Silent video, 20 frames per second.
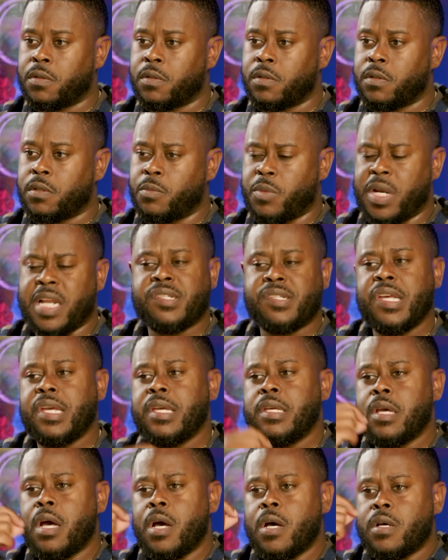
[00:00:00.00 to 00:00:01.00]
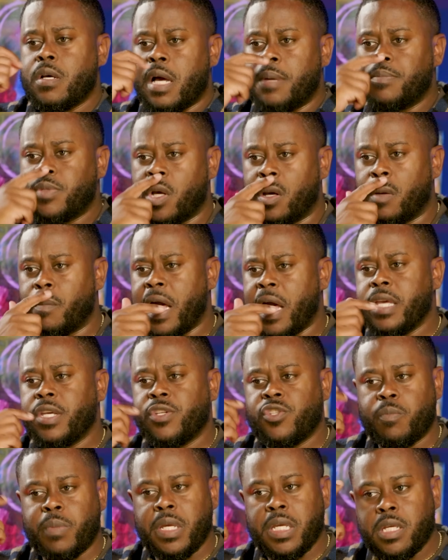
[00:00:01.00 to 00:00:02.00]
And when I say young, I'm talking about I used
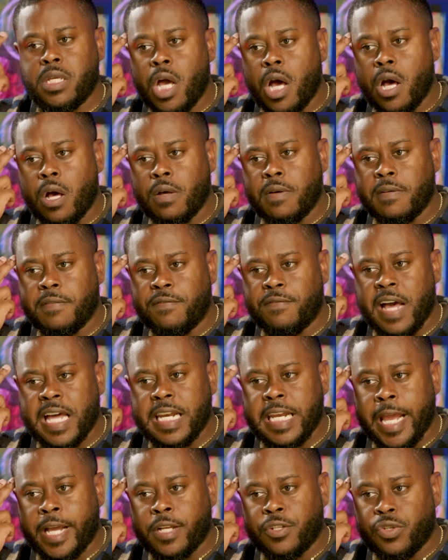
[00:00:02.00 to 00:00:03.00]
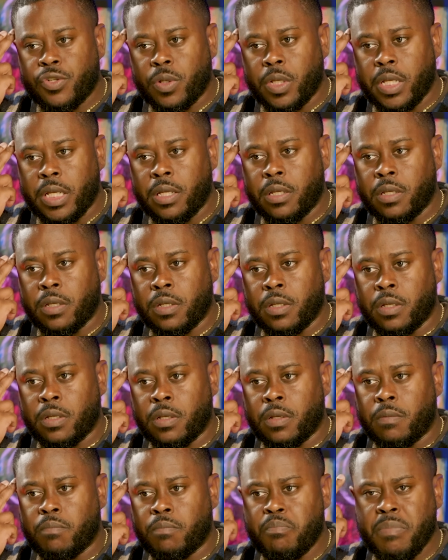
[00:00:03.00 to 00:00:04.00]
to be young financially,
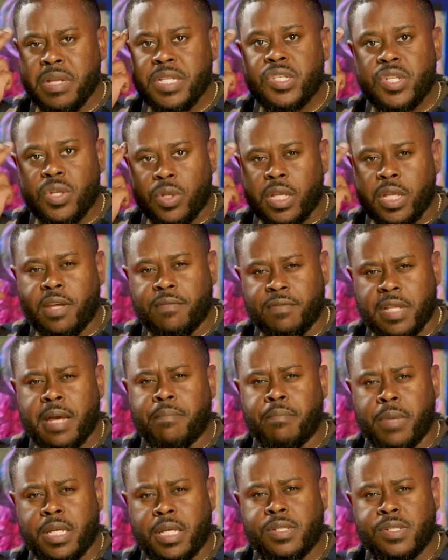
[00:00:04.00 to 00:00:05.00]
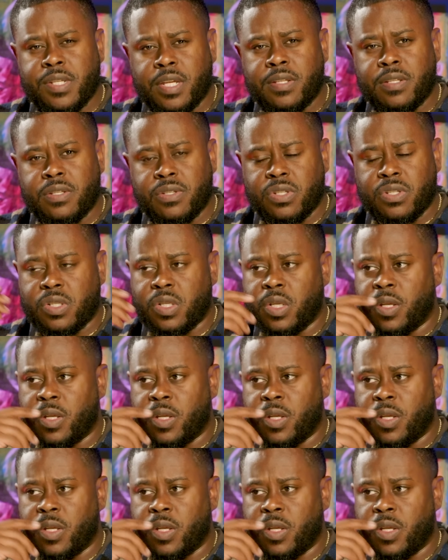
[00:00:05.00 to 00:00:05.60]
mentally, if that makes sense.